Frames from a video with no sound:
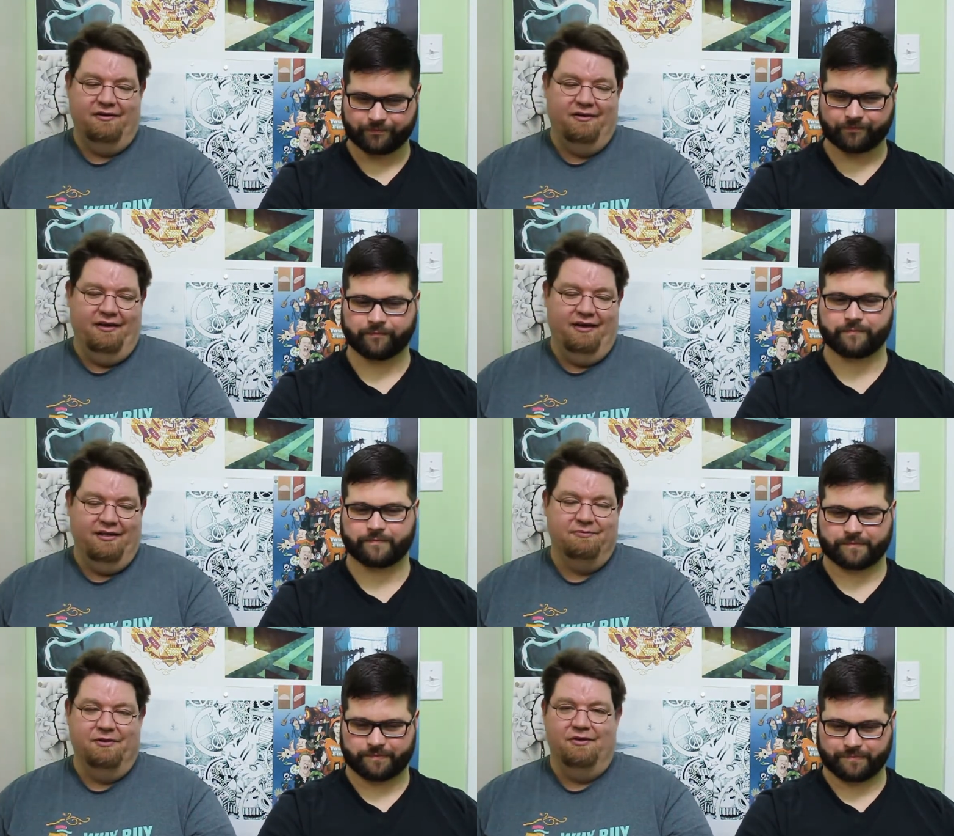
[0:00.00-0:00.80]
Speaker 1: Mm-hmm. Uh,
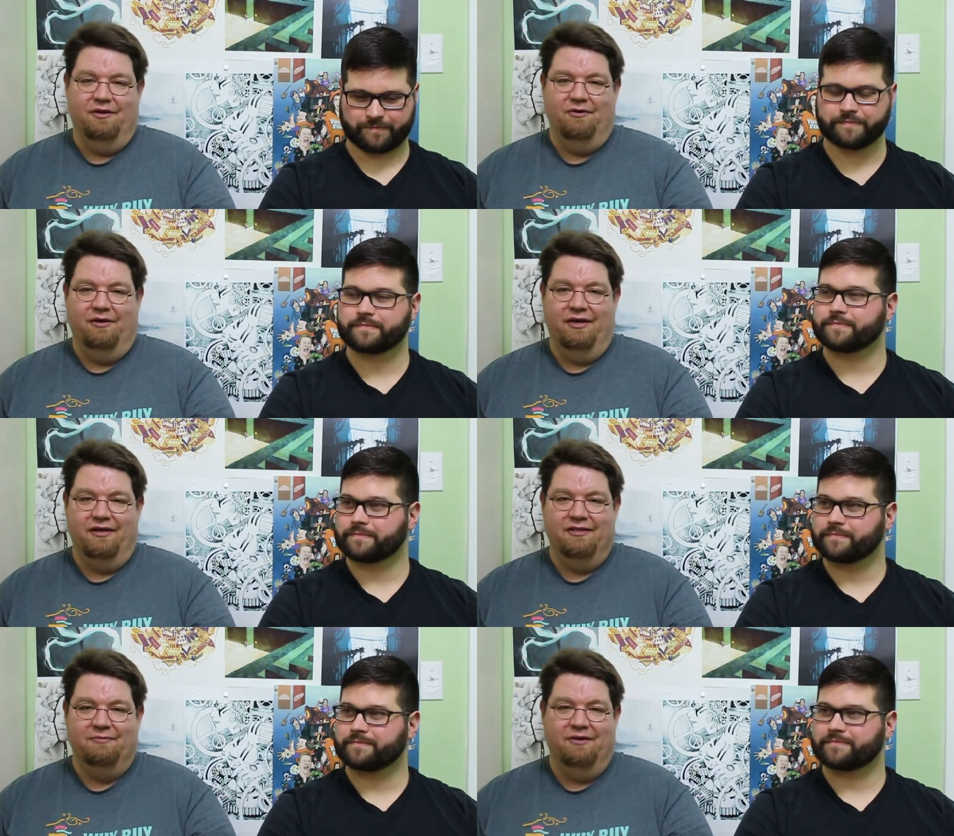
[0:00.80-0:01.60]
it's been annoying.
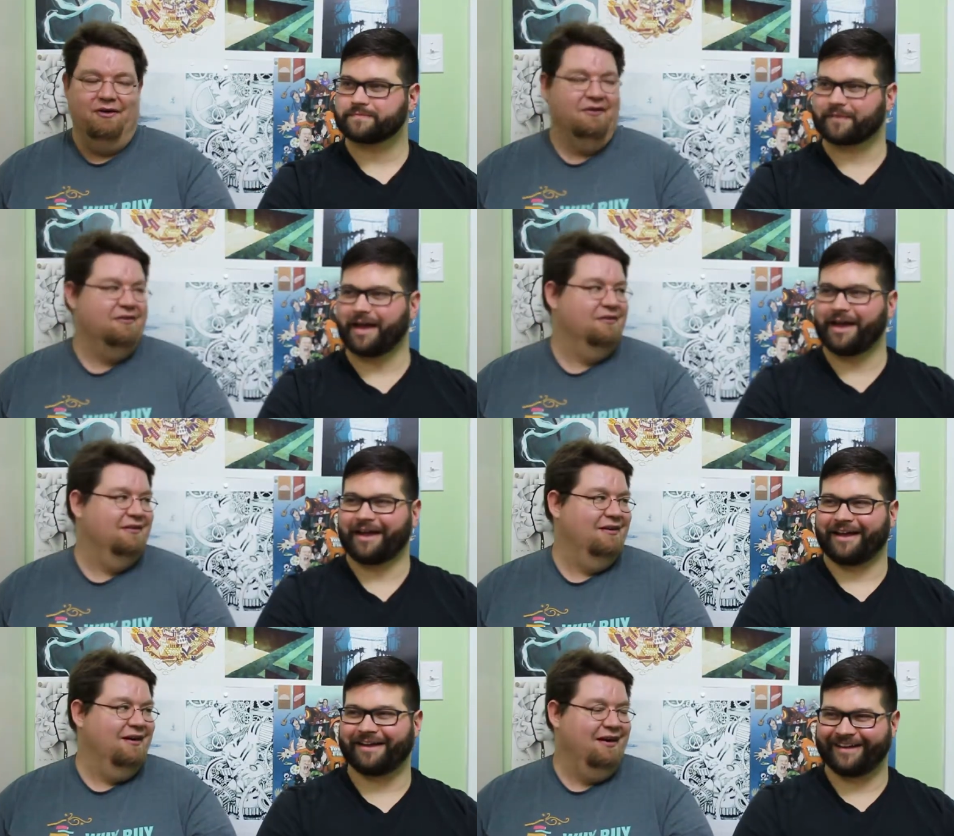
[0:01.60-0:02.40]
It's been hard.
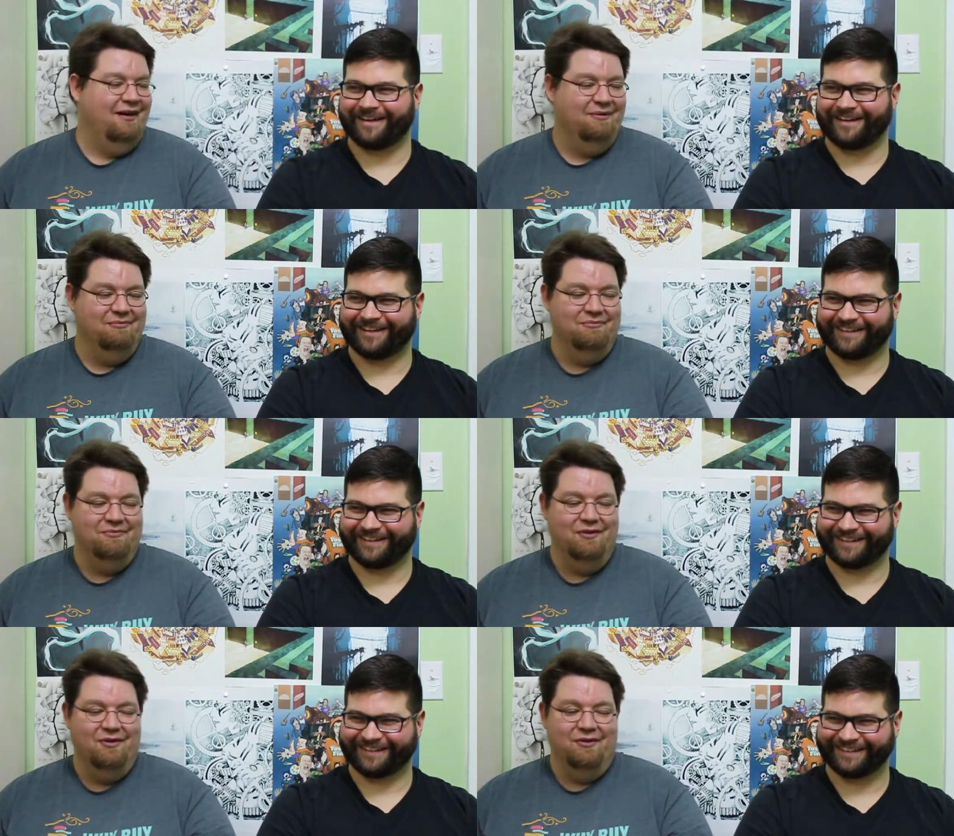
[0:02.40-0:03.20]
um,
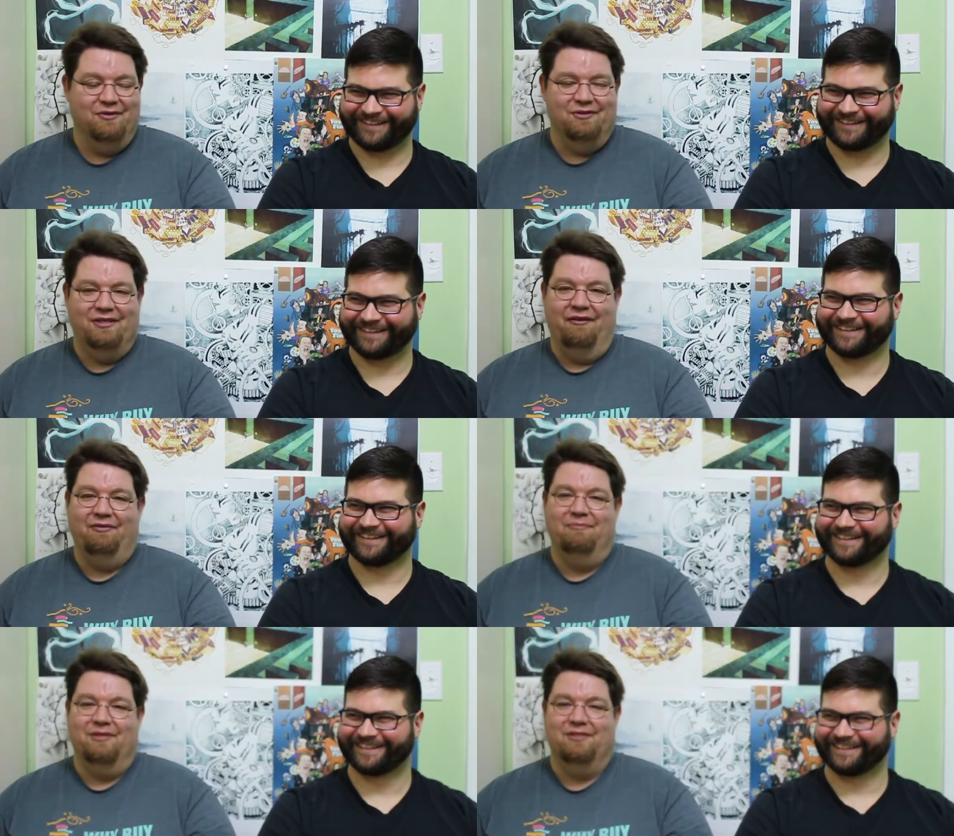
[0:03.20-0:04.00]
there's
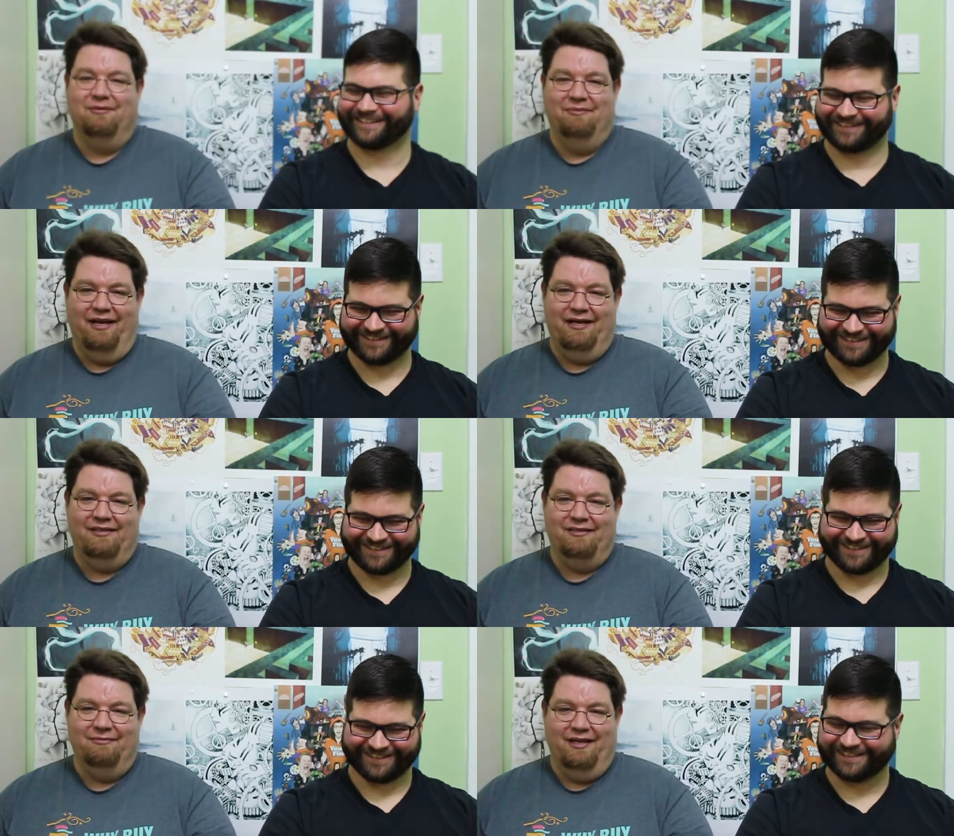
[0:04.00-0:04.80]
definitely been some like
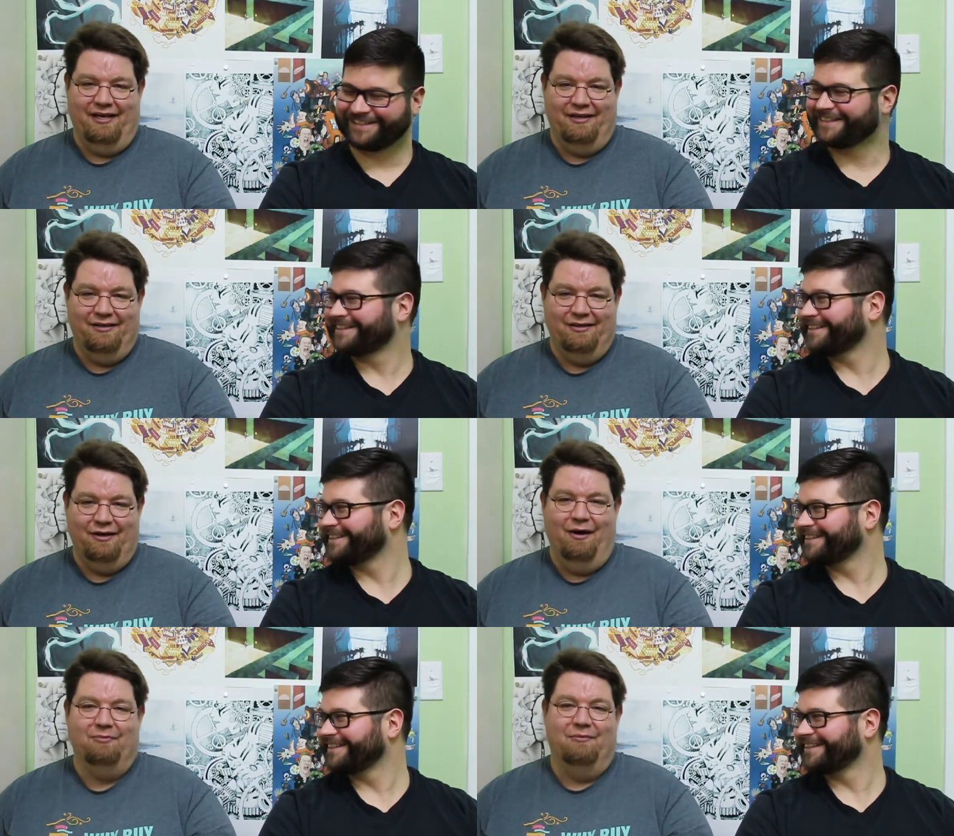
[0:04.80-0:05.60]
some like
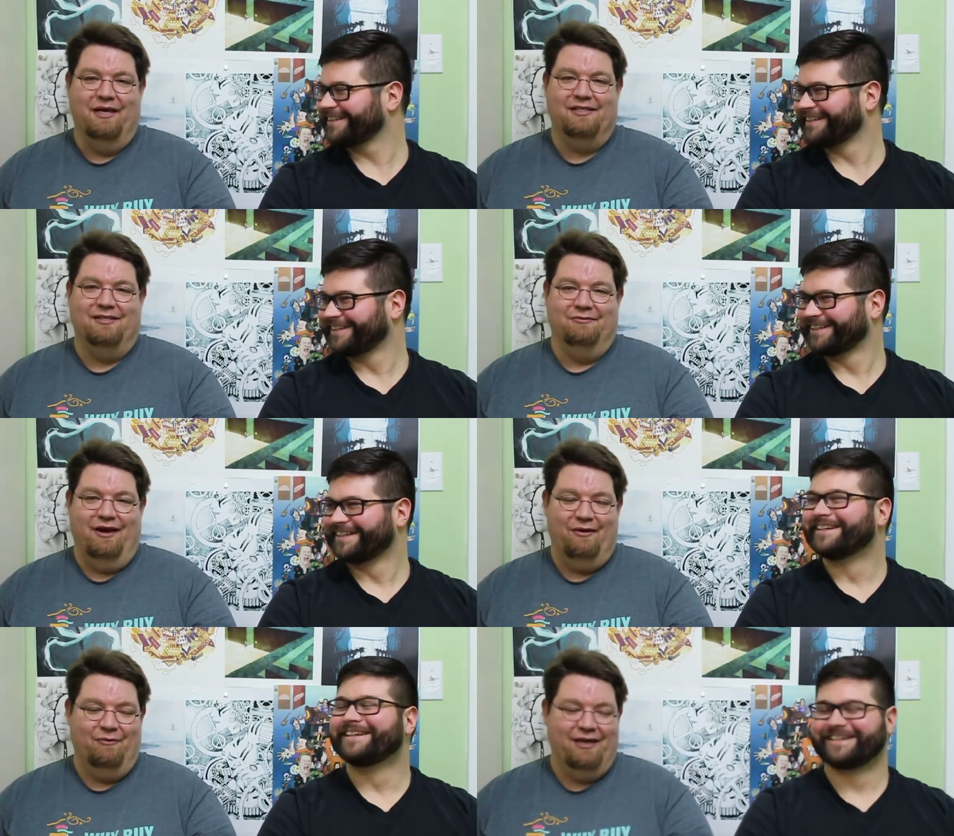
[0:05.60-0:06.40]
compromise and,
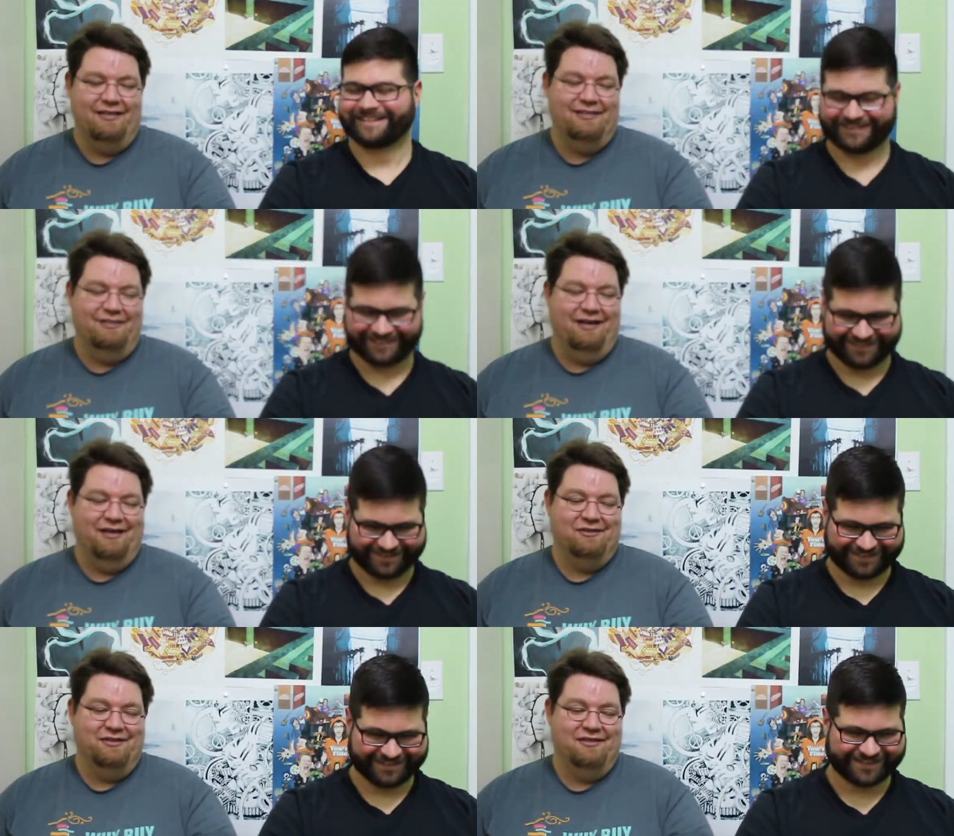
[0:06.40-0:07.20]
and
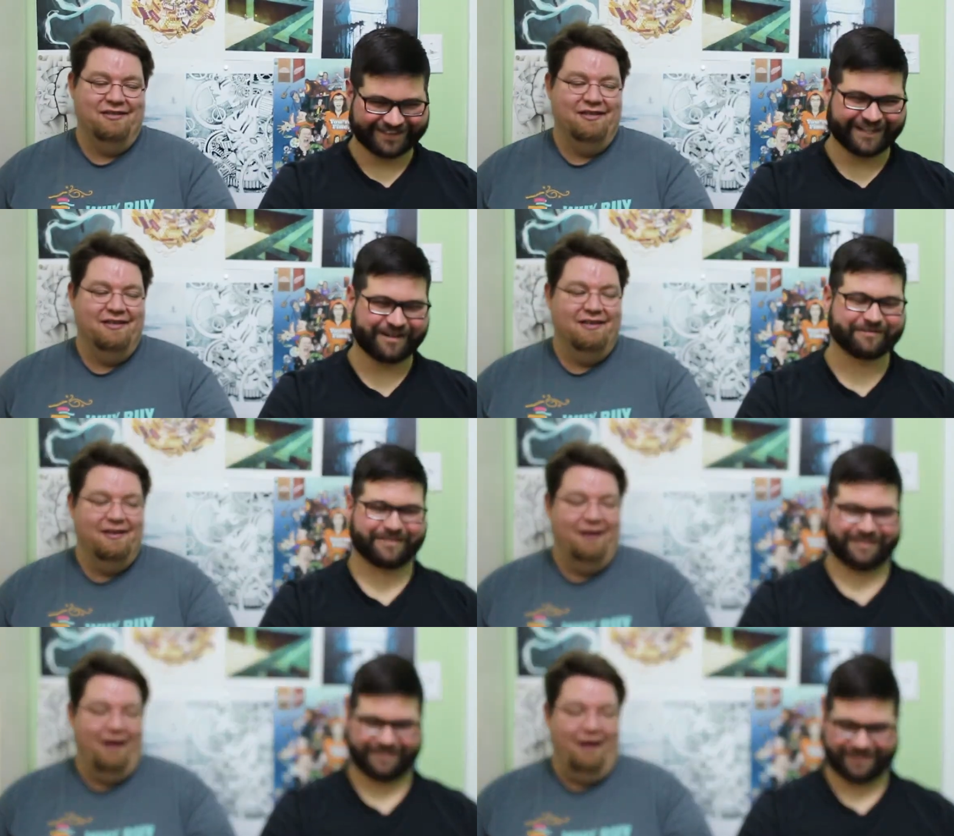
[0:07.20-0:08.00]
reconciliation. Yeah.
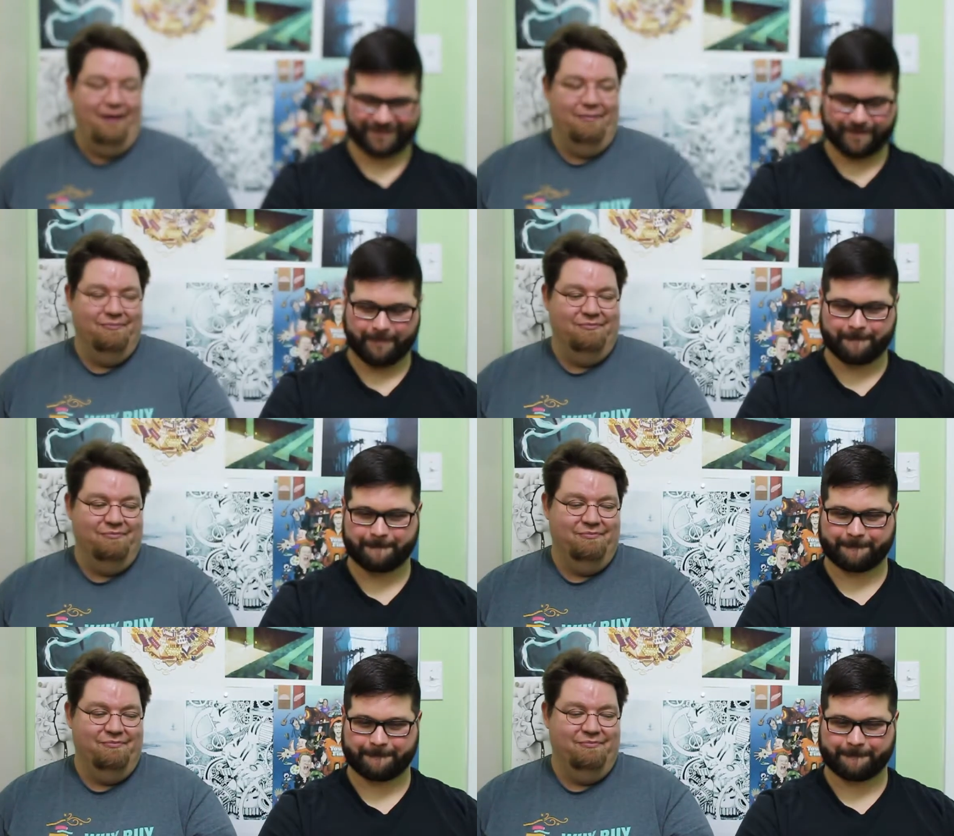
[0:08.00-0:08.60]
Um,